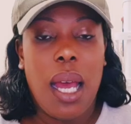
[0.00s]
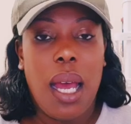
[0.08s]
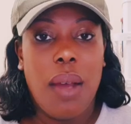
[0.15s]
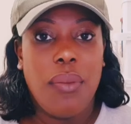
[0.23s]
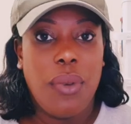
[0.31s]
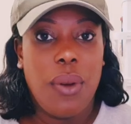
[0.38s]

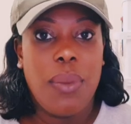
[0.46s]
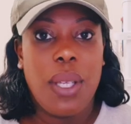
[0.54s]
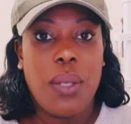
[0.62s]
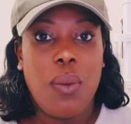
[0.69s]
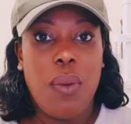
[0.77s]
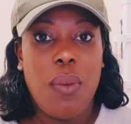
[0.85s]
from
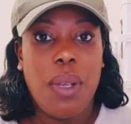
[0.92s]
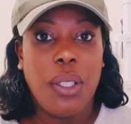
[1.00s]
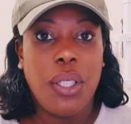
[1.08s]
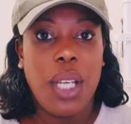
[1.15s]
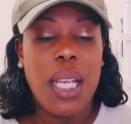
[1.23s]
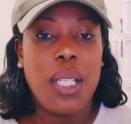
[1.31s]
this woman,
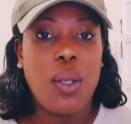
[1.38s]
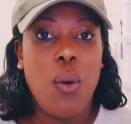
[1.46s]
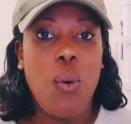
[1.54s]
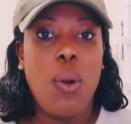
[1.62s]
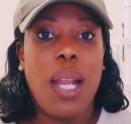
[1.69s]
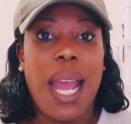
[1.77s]
she is
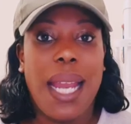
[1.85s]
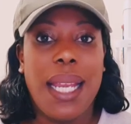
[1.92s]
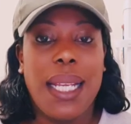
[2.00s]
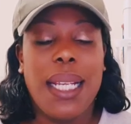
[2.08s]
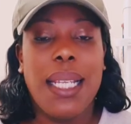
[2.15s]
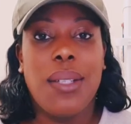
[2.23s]

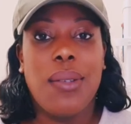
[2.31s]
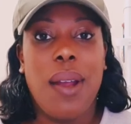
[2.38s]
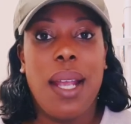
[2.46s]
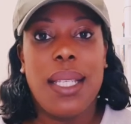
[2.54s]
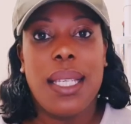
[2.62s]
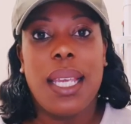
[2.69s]
organically
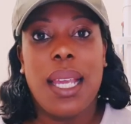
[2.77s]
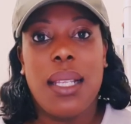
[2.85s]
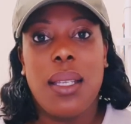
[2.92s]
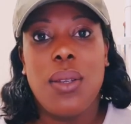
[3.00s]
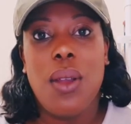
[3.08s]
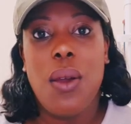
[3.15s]
trying to get
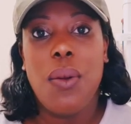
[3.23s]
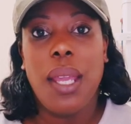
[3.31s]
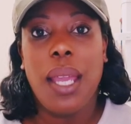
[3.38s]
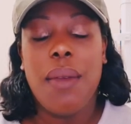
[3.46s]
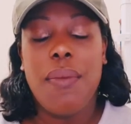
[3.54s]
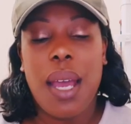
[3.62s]
to know
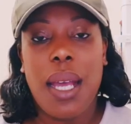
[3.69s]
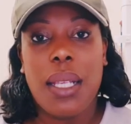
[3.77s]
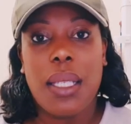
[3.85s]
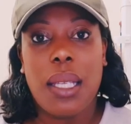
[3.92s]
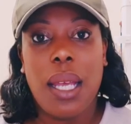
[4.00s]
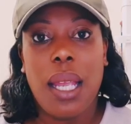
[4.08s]
him
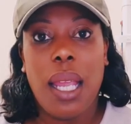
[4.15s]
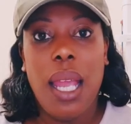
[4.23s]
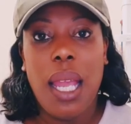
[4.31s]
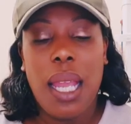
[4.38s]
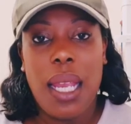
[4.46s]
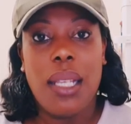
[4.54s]
as a
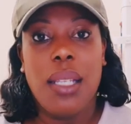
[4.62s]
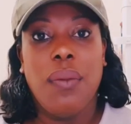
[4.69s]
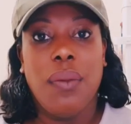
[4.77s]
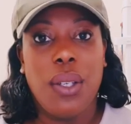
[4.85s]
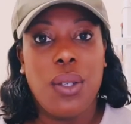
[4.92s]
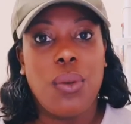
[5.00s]

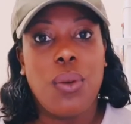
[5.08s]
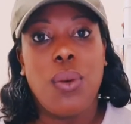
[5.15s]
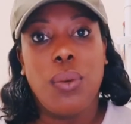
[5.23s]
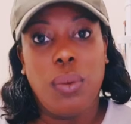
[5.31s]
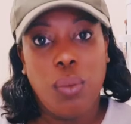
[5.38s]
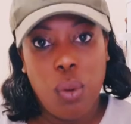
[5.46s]

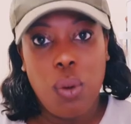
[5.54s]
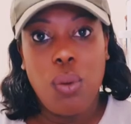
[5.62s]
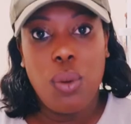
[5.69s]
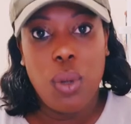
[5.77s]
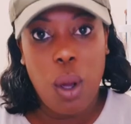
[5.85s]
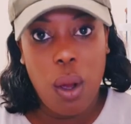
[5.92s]
individual
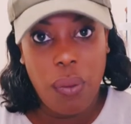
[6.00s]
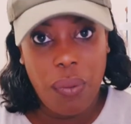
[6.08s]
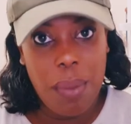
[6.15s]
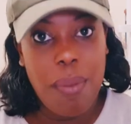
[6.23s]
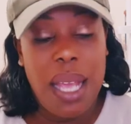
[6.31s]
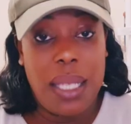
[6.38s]
of the
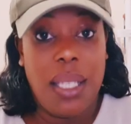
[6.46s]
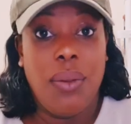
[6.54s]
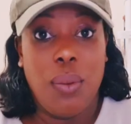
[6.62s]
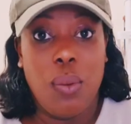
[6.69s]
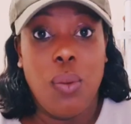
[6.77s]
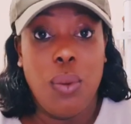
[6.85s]
masses,
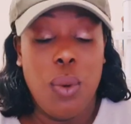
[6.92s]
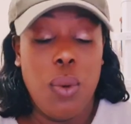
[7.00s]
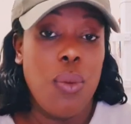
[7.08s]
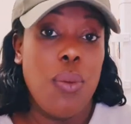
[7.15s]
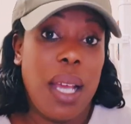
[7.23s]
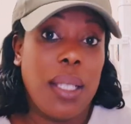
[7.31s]

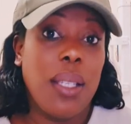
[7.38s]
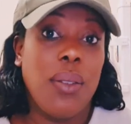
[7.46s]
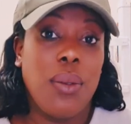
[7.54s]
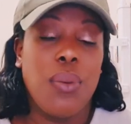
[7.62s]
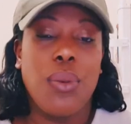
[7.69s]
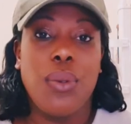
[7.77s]
normal
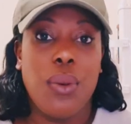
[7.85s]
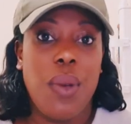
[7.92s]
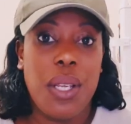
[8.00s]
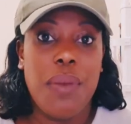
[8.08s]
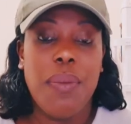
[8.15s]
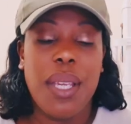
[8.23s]
masses will do
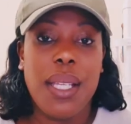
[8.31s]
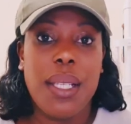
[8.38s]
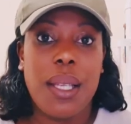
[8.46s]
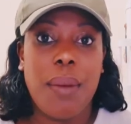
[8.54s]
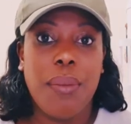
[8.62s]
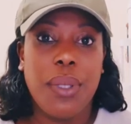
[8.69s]
when you meet
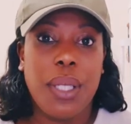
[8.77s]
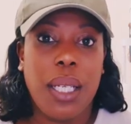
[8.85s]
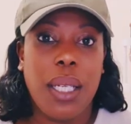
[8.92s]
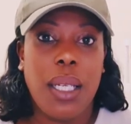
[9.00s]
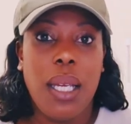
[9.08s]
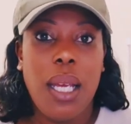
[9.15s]
somebody.
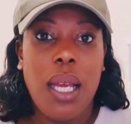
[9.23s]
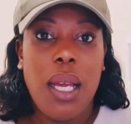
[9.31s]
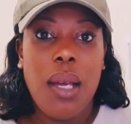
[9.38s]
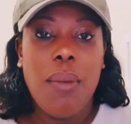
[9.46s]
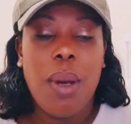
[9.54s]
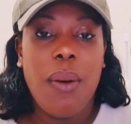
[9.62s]

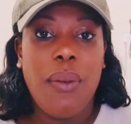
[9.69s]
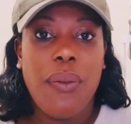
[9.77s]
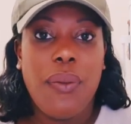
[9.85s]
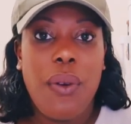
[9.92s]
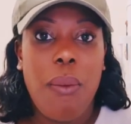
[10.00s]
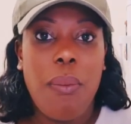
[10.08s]
But
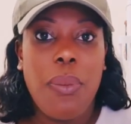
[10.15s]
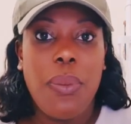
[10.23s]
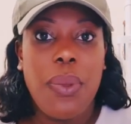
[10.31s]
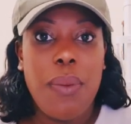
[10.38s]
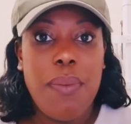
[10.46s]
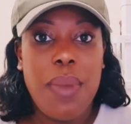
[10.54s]
from
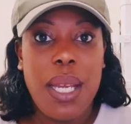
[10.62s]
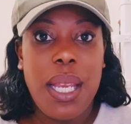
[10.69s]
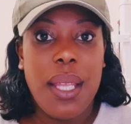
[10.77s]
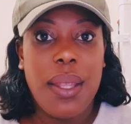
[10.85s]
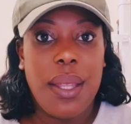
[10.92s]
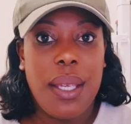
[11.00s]
the
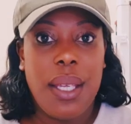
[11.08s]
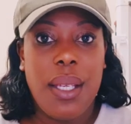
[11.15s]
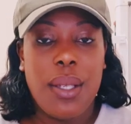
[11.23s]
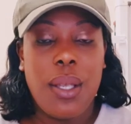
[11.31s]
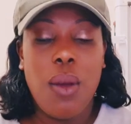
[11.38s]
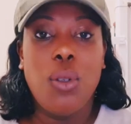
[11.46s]
minute the
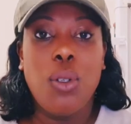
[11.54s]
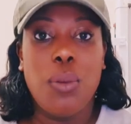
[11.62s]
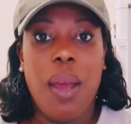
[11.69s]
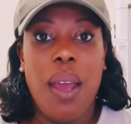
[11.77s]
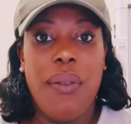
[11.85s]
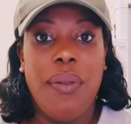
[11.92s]

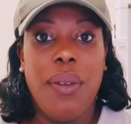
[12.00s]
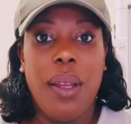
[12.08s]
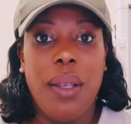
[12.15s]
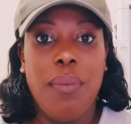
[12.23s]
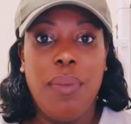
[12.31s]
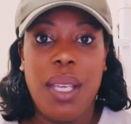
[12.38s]
sociopath
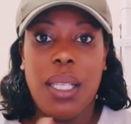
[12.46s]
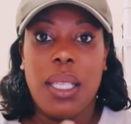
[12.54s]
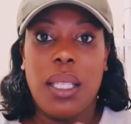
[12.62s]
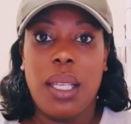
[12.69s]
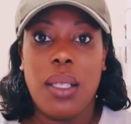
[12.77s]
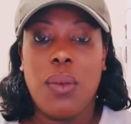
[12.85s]
meets
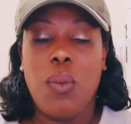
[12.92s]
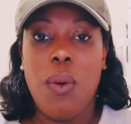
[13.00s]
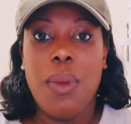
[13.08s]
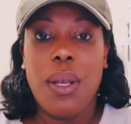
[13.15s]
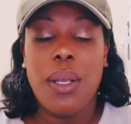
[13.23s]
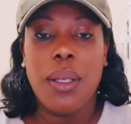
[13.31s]
this
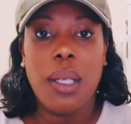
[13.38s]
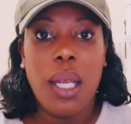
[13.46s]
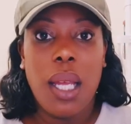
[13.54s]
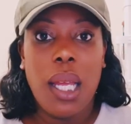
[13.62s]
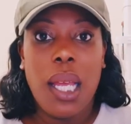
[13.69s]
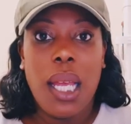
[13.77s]
woman,
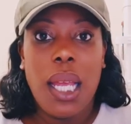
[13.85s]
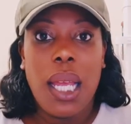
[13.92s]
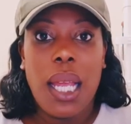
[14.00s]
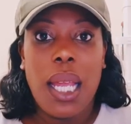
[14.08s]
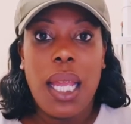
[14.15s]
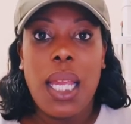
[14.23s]

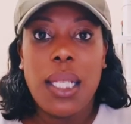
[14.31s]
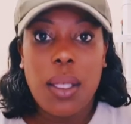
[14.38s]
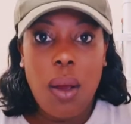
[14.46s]
he's